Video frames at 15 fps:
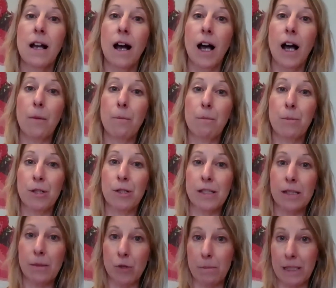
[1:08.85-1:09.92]
But
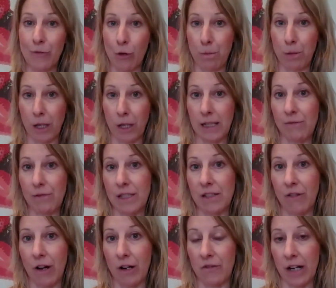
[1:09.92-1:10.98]
sometimes if your blood levels
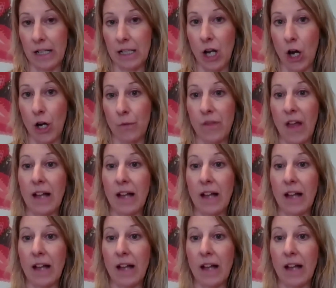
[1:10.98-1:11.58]
are very, very low,